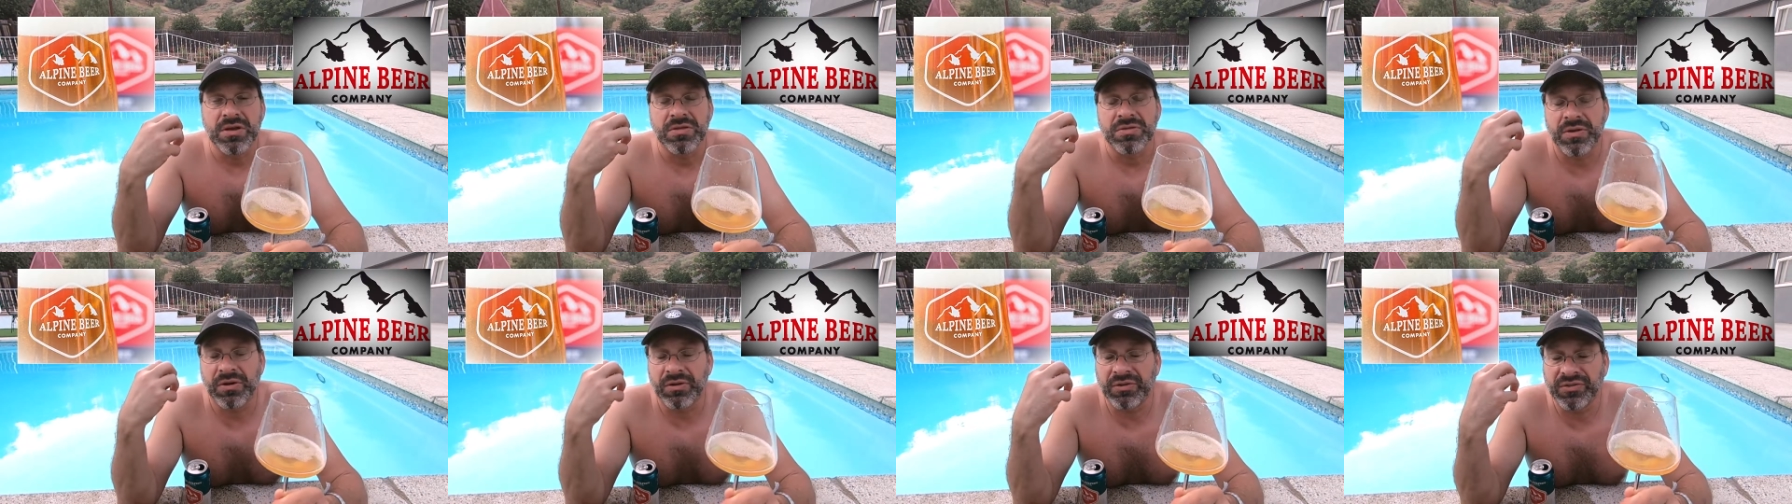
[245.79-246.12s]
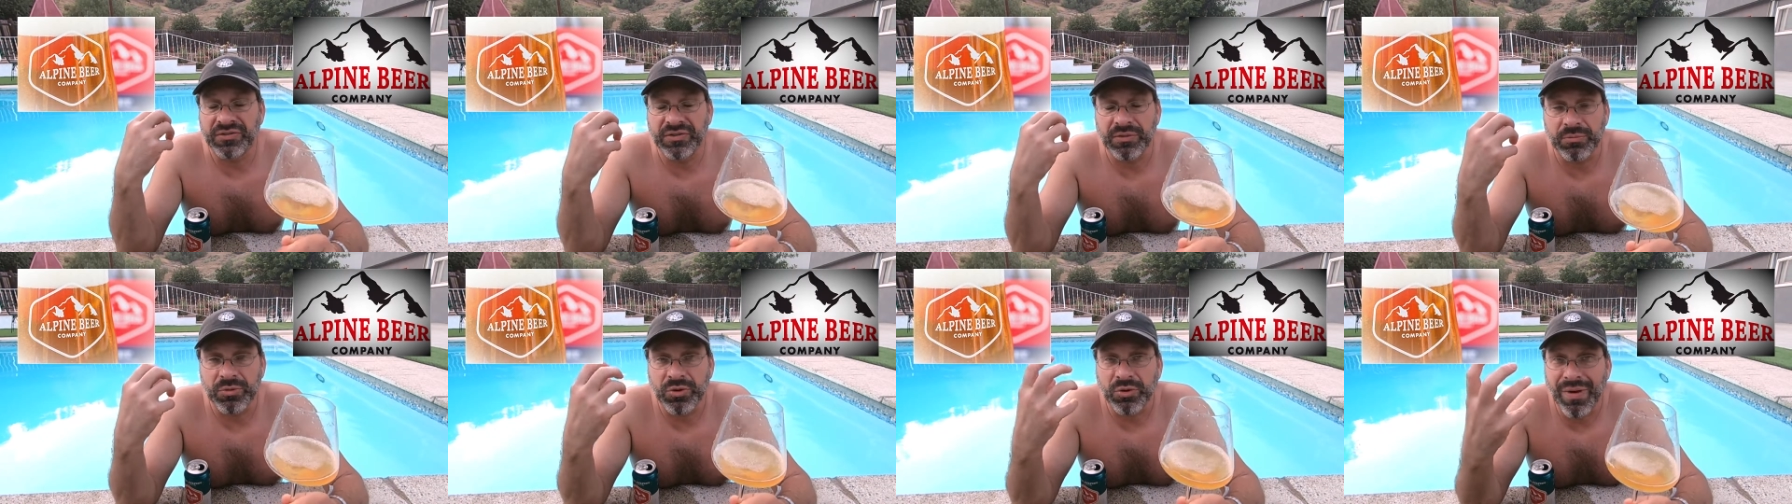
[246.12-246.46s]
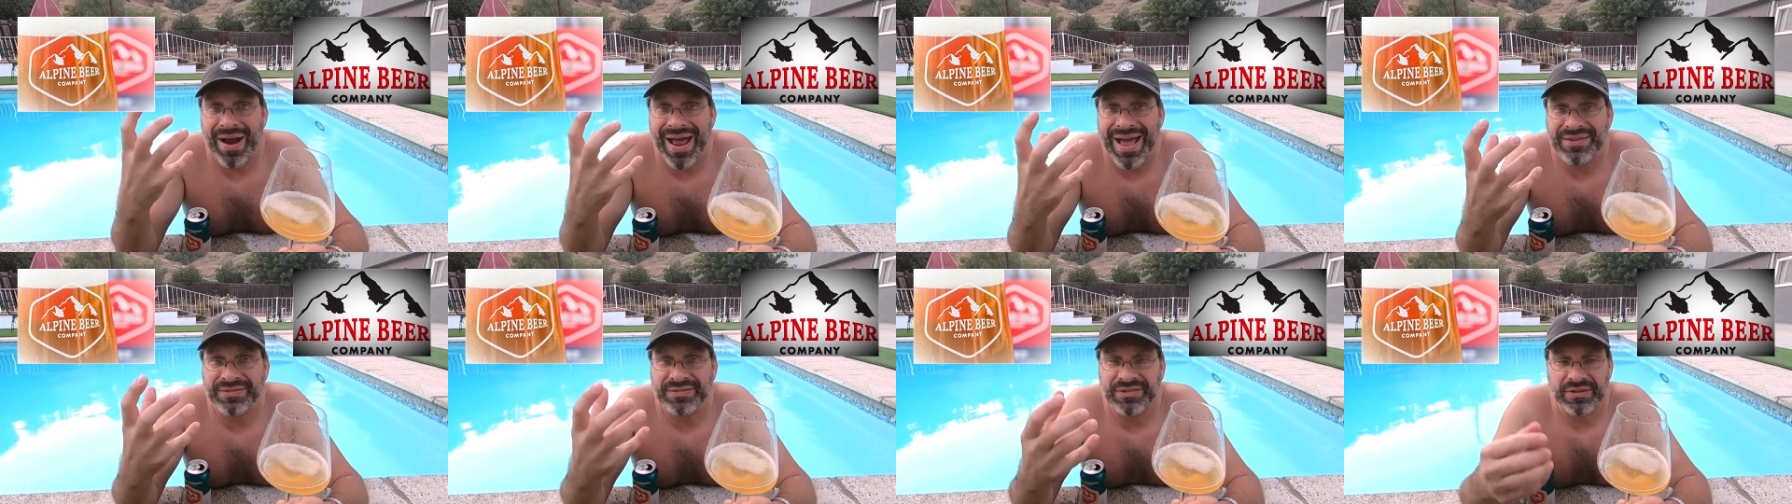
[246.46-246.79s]
There are some
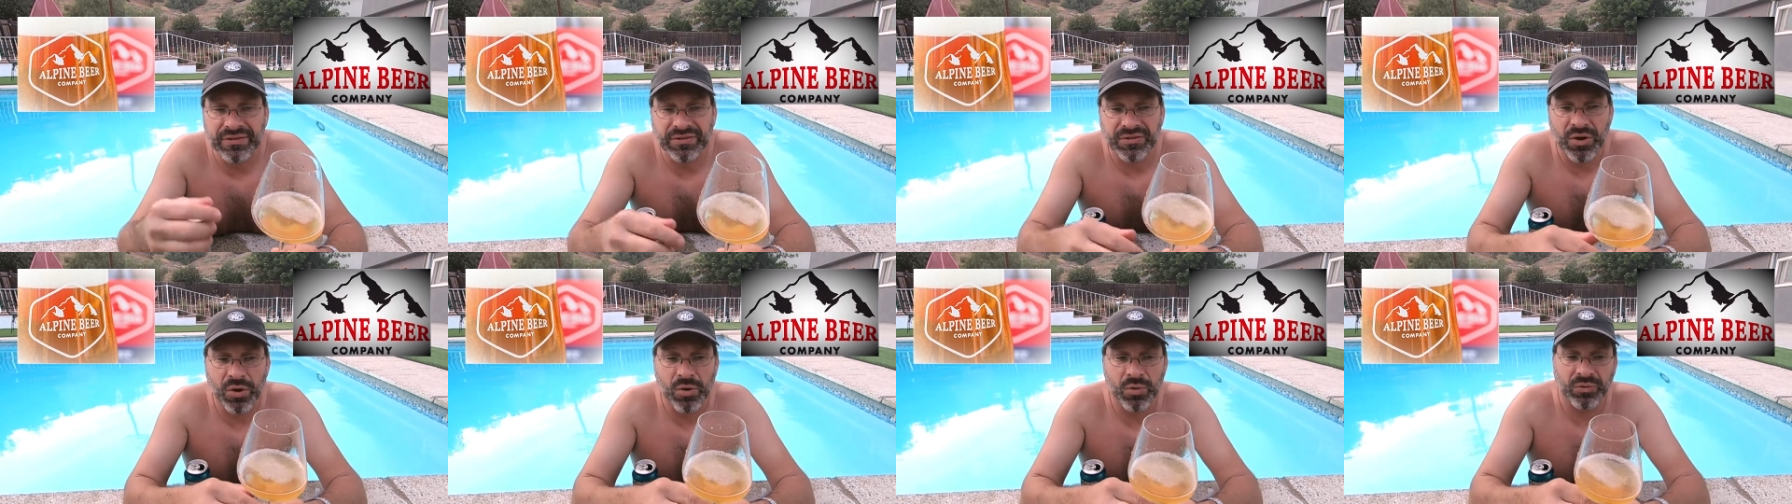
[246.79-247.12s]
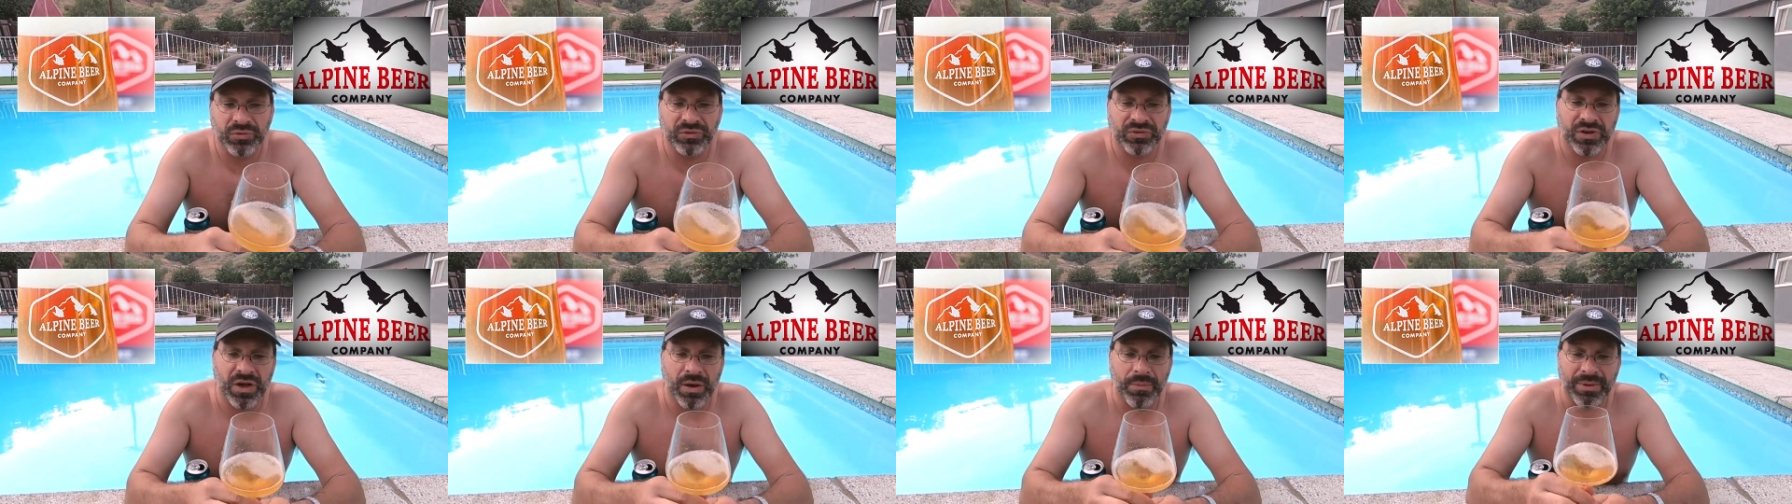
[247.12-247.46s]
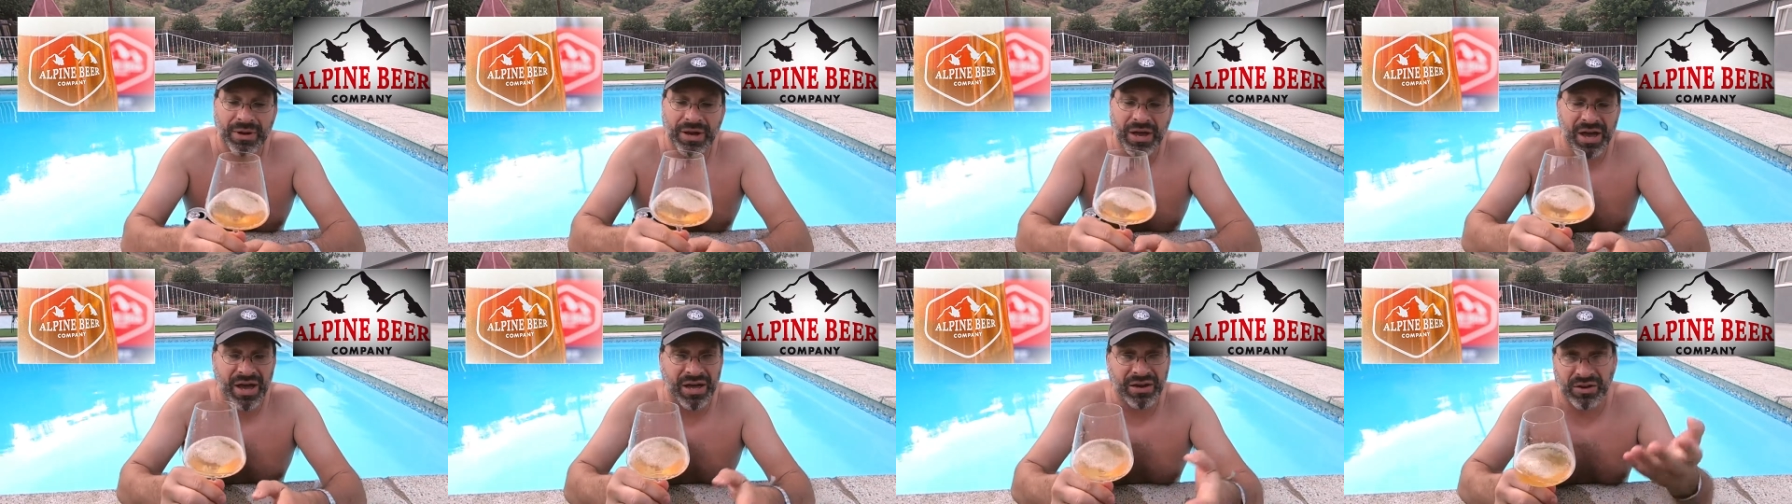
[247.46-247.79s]
grassy tones
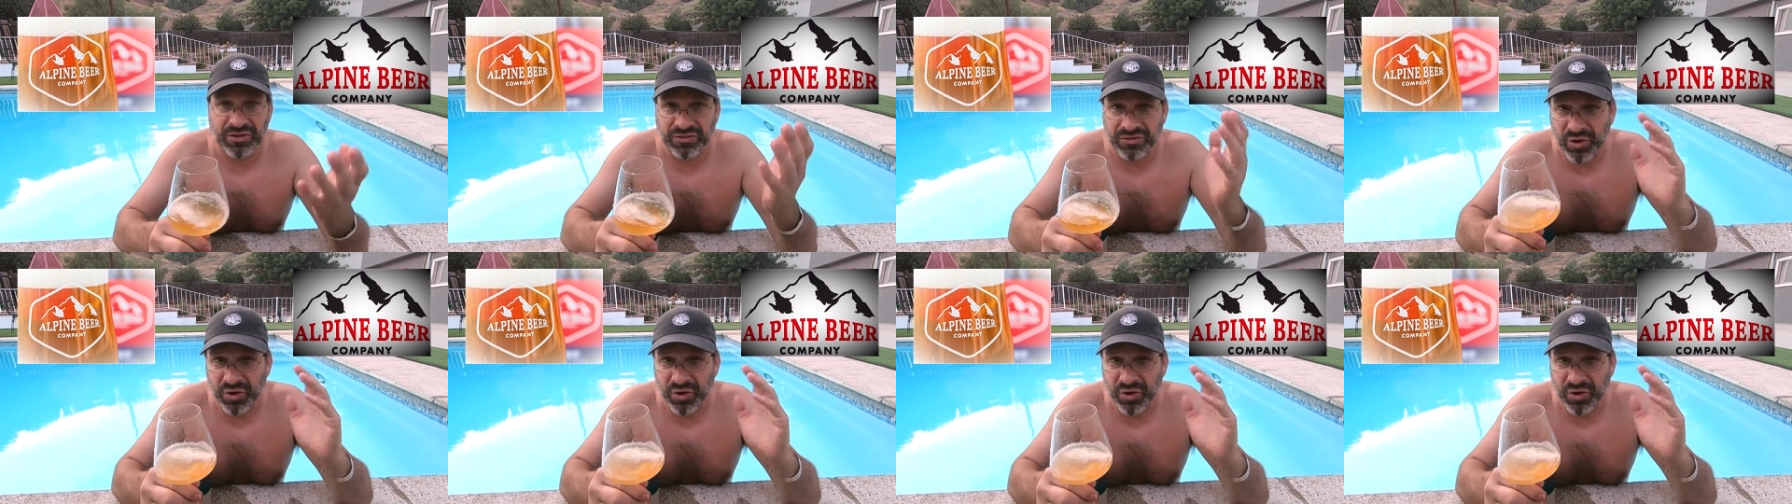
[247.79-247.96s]
coming on.